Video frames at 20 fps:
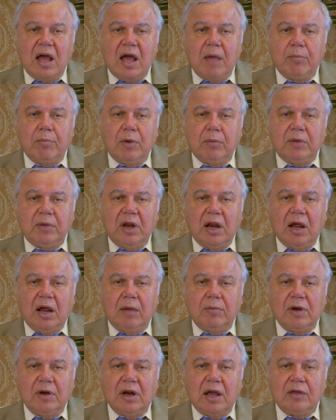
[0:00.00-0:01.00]

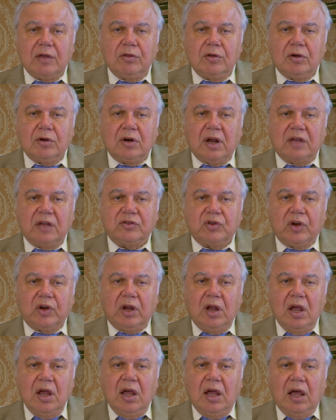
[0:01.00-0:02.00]
abominable idolatry